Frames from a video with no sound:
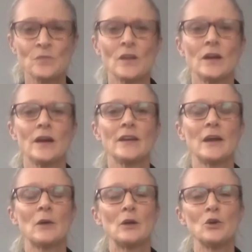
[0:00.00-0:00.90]
And now
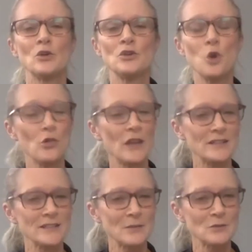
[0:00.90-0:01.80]
I know that
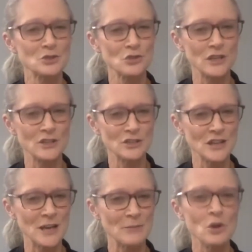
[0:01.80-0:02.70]
sounds strange, and
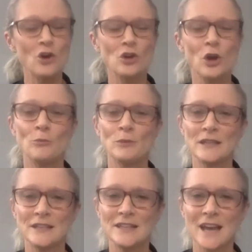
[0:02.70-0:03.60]
I'm not
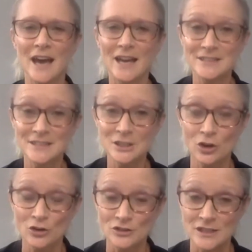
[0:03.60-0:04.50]
completely anti
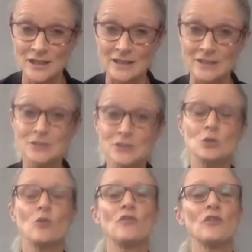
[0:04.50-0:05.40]
containers.
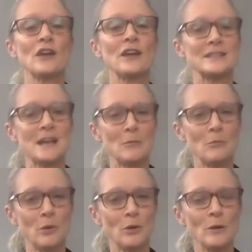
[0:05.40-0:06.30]
So, for
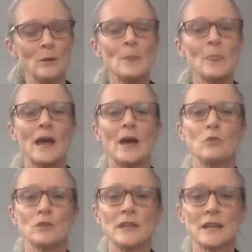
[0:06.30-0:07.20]
example, I
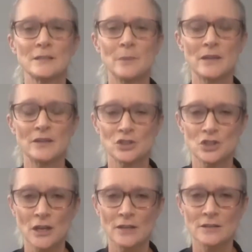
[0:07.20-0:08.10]
wouldn't expect a
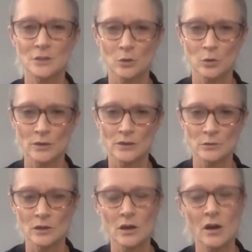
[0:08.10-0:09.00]
child to go into
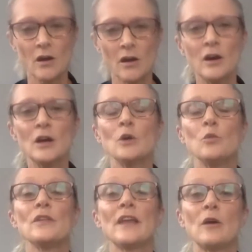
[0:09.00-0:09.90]
a car
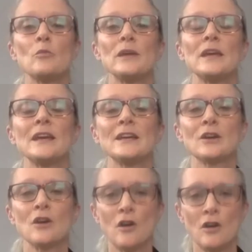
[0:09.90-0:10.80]
without being in a
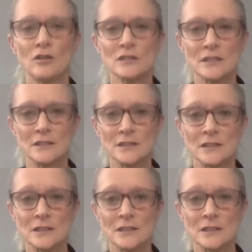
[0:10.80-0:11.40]
car seat.